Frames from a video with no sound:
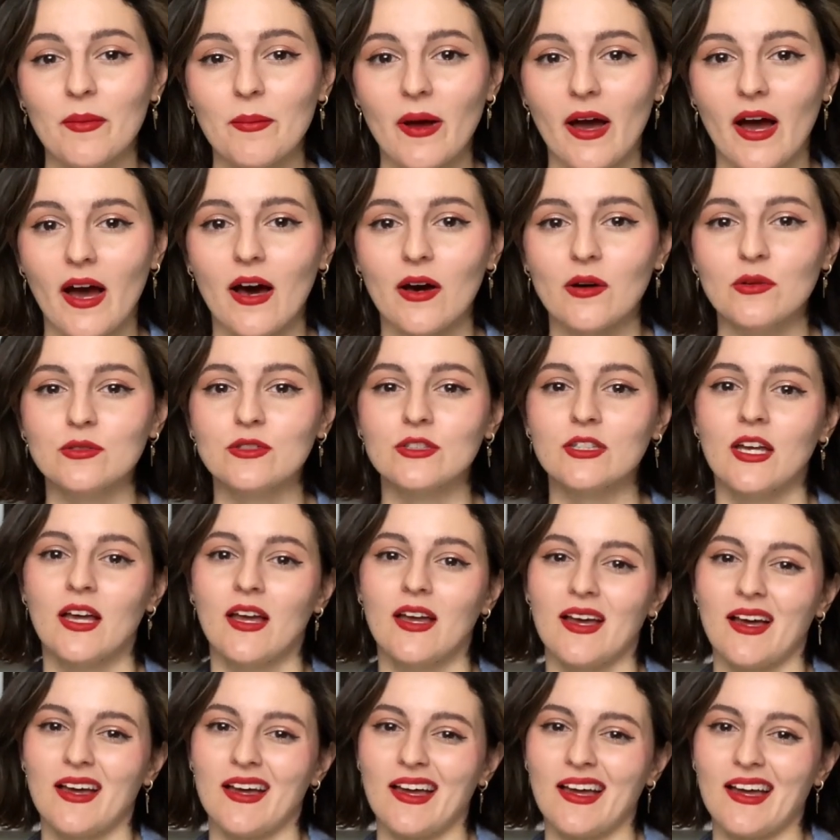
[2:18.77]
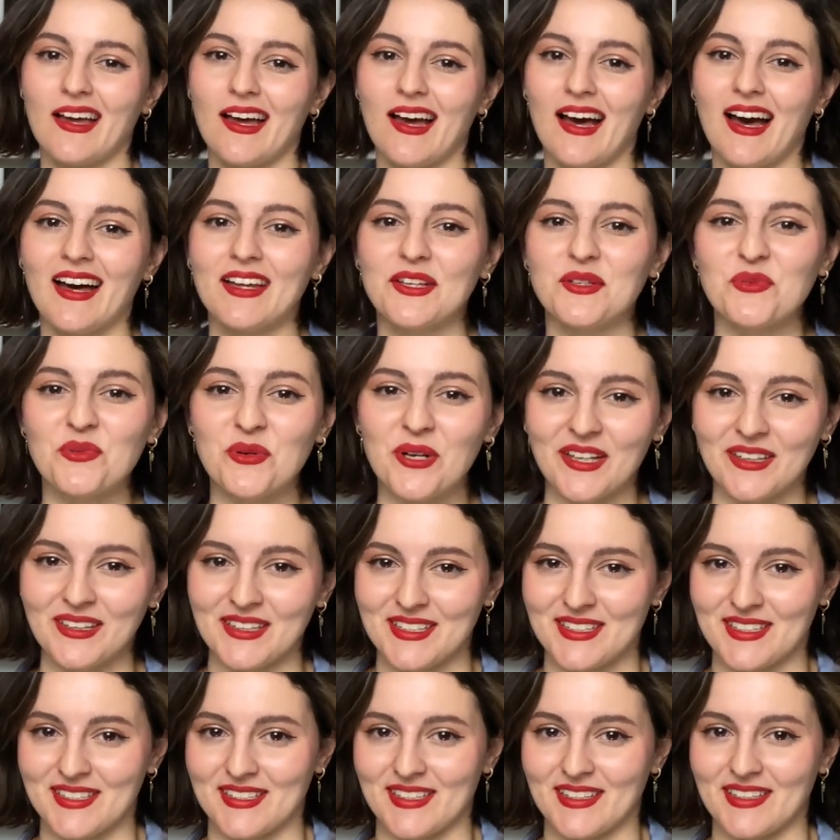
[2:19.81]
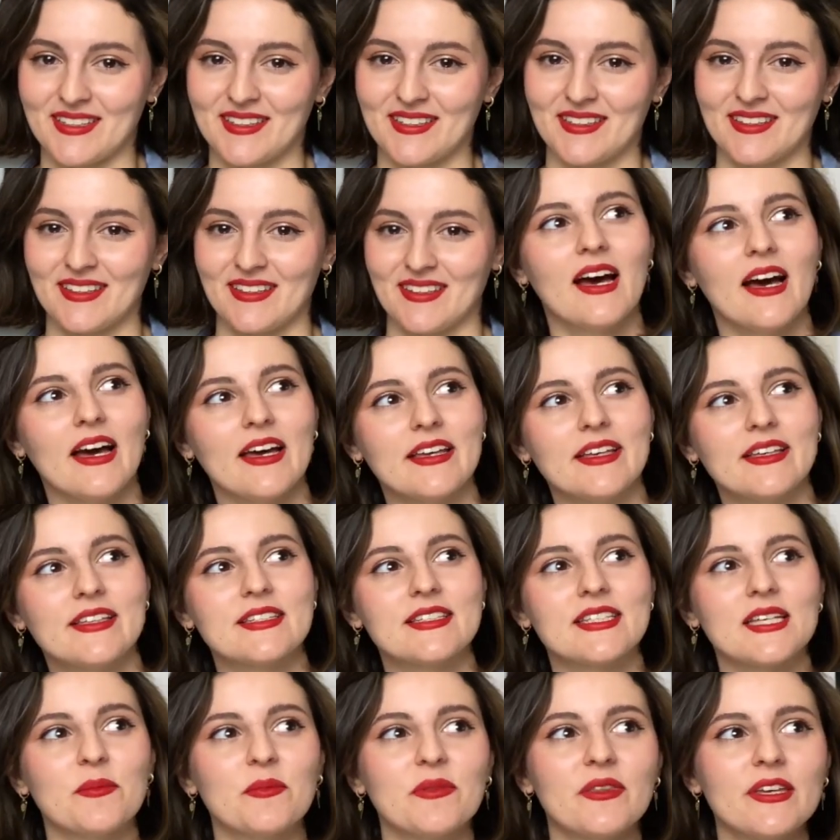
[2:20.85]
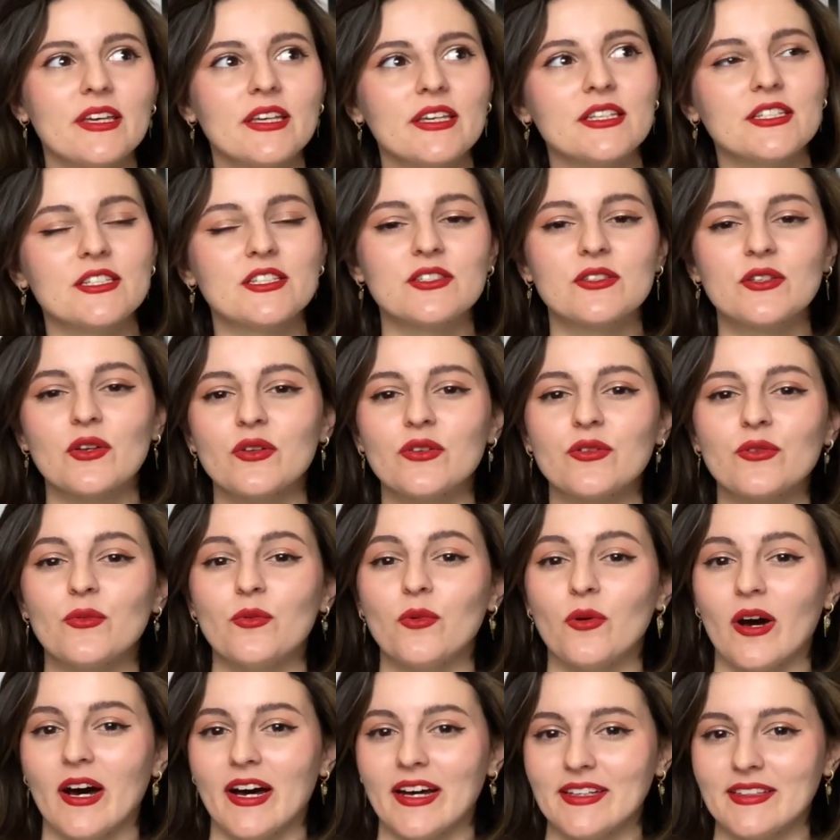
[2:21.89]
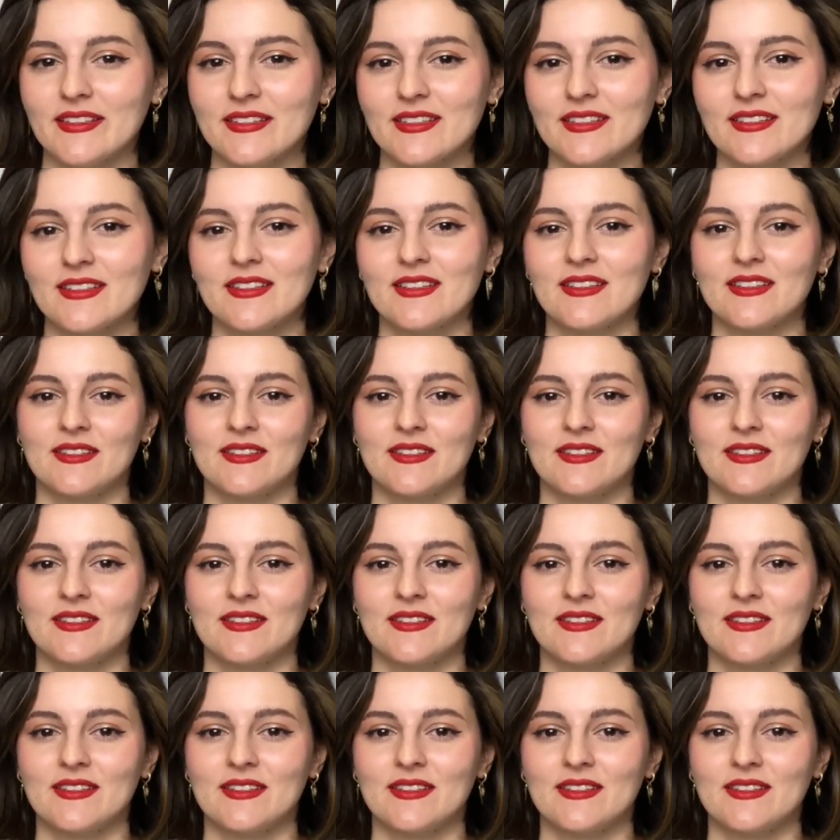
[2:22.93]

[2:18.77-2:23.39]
come out unrealistic, like something is not right.